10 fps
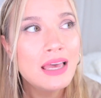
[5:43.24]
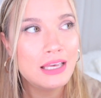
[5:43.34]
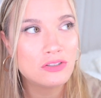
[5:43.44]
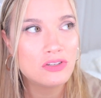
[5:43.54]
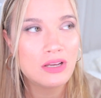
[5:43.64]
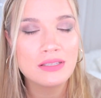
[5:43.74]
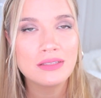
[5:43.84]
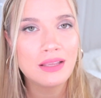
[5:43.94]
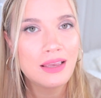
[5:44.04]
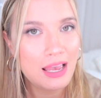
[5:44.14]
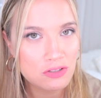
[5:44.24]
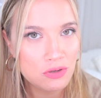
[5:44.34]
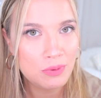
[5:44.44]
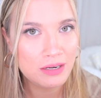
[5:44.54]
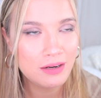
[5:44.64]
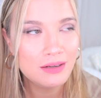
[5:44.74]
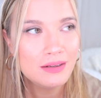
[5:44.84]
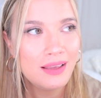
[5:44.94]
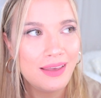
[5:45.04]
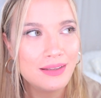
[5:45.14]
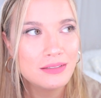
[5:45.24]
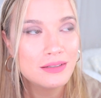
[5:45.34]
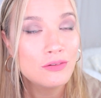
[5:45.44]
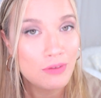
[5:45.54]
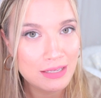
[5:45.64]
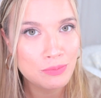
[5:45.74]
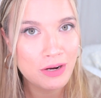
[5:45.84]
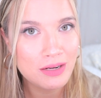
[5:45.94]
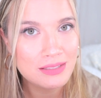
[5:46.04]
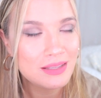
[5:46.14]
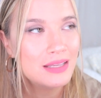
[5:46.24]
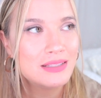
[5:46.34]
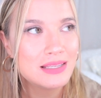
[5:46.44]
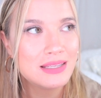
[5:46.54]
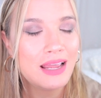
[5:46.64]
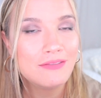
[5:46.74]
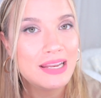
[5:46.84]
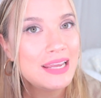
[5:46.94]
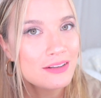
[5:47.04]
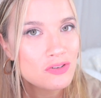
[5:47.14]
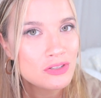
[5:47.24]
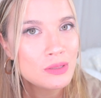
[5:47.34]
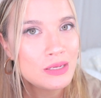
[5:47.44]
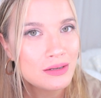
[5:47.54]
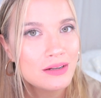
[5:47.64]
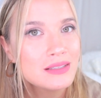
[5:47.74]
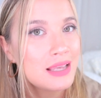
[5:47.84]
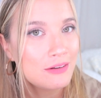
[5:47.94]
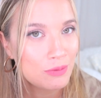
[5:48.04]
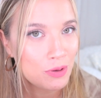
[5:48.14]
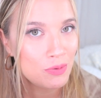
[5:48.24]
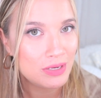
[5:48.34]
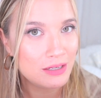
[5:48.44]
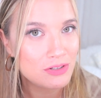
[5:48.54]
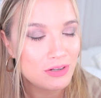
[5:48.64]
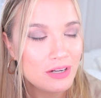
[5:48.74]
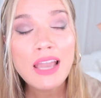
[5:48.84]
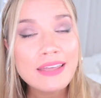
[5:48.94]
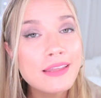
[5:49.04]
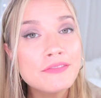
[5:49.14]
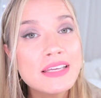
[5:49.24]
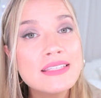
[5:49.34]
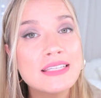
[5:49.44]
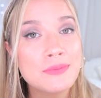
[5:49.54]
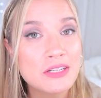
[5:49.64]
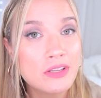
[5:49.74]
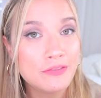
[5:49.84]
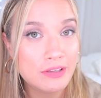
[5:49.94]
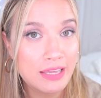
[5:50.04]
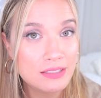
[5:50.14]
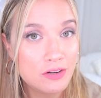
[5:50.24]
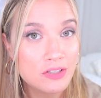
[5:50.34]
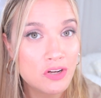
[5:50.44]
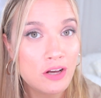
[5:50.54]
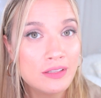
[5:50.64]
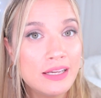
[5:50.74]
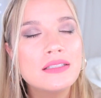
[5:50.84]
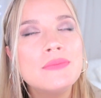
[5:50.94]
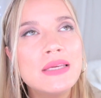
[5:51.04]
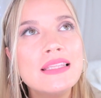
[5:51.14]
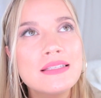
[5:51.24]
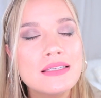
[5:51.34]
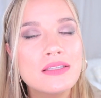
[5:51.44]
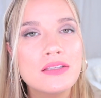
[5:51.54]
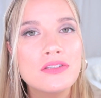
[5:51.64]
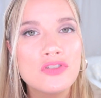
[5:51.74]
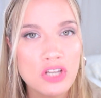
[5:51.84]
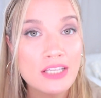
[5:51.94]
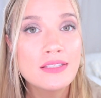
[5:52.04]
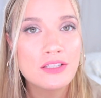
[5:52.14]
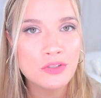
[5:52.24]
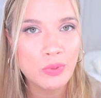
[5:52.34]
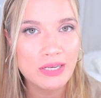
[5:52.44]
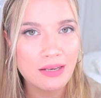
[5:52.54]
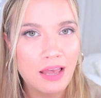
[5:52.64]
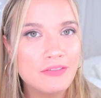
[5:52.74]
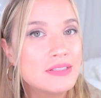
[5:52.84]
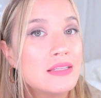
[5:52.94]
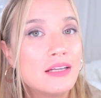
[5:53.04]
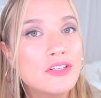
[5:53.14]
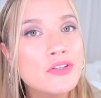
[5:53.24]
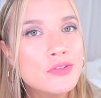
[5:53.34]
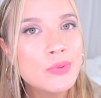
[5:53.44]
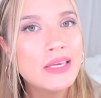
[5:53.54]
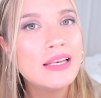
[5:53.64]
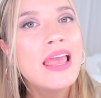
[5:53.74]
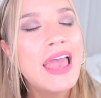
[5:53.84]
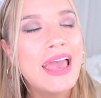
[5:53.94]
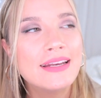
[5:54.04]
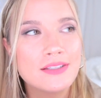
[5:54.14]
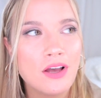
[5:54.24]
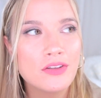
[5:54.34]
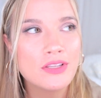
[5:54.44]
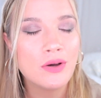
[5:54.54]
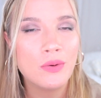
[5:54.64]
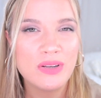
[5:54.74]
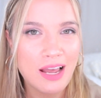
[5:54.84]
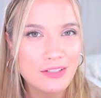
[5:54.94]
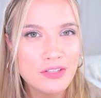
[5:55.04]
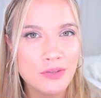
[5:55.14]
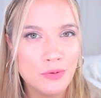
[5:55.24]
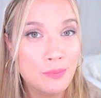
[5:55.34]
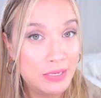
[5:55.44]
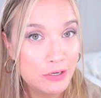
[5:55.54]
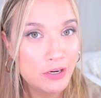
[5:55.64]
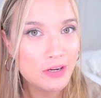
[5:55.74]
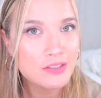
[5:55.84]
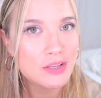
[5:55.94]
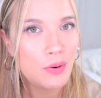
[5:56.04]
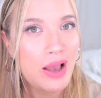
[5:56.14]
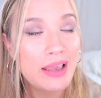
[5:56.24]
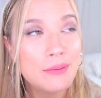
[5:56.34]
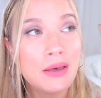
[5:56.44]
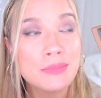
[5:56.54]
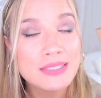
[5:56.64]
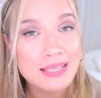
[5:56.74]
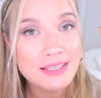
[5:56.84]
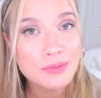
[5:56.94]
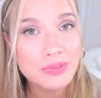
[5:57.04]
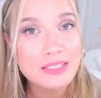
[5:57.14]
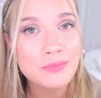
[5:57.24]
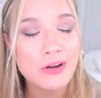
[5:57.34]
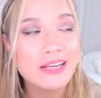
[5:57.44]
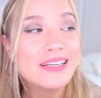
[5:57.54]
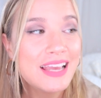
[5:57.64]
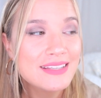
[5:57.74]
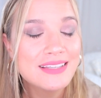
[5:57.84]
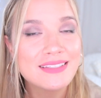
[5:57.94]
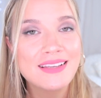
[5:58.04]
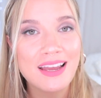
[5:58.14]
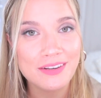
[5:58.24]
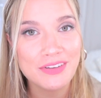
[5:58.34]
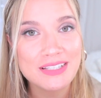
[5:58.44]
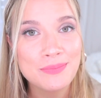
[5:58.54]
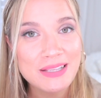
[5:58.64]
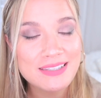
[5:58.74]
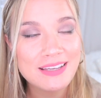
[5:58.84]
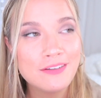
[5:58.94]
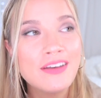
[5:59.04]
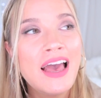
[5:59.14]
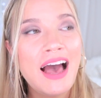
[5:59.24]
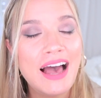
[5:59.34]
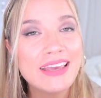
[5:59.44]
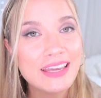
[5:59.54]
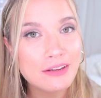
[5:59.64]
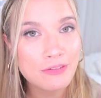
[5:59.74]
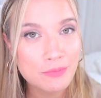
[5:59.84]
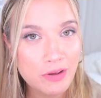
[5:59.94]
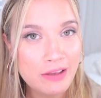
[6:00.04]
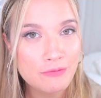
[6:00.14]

it's just cashew butter and raspberries. It doesn't have any extra sweetener aside from coconut sugar. I love this, especially if you like dark chocolate. To me, this is just sweet enough. It's not too sweet and it's also not too bitter. So I am obsessed with this brand. Yes, it's kind of expensive. I get it from Thrive